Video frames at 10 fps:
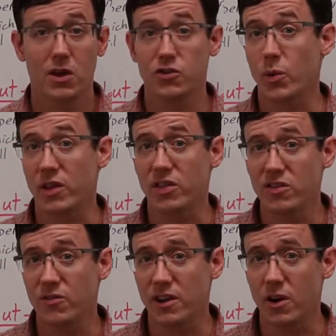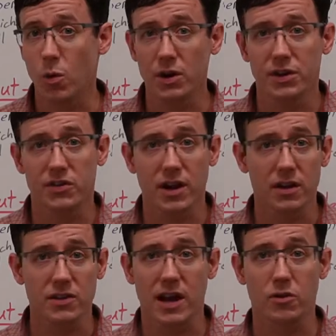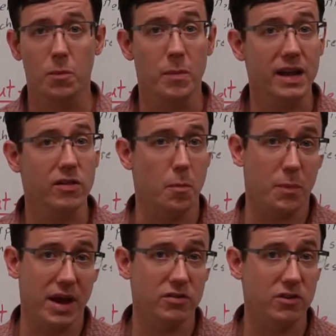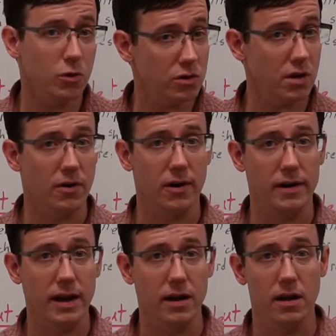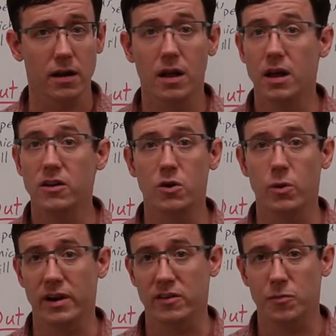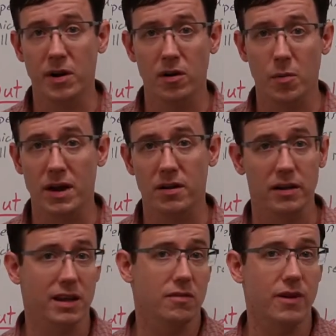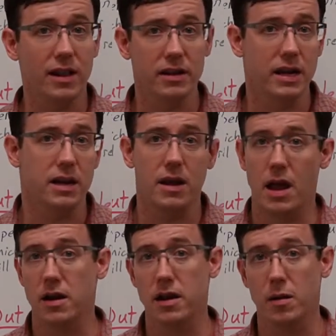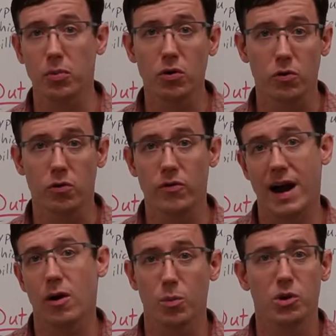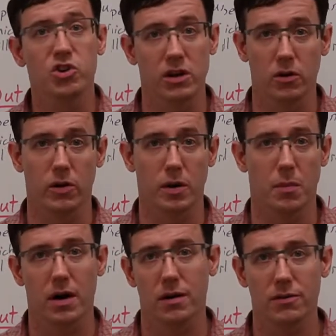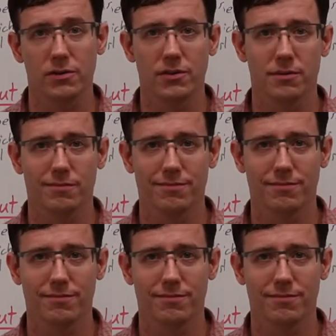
So in this video, we'll discuss how to make the best use of our data to experimentally validate and improve our machine learning models.